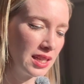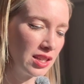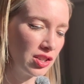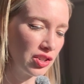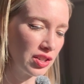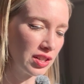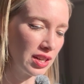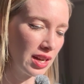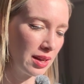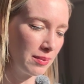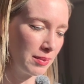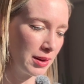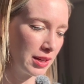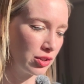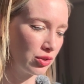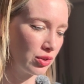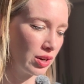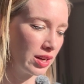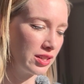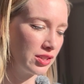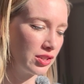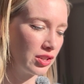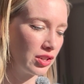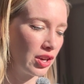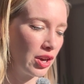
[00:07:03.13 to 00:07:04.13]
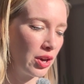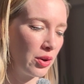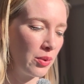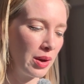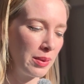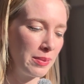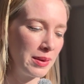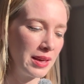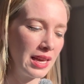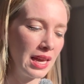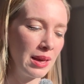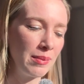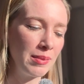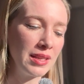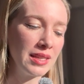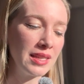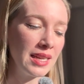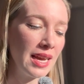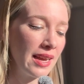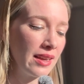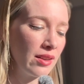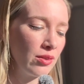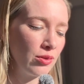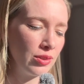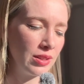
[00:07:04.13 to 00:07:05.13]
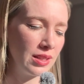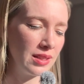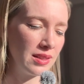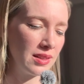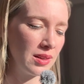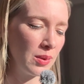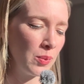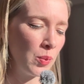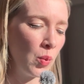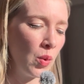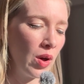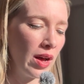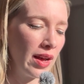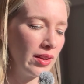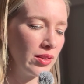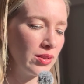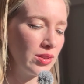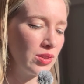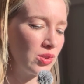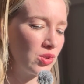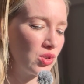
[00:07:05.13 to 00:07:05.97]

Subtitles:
each time I tried to go, I became entangled in some wild,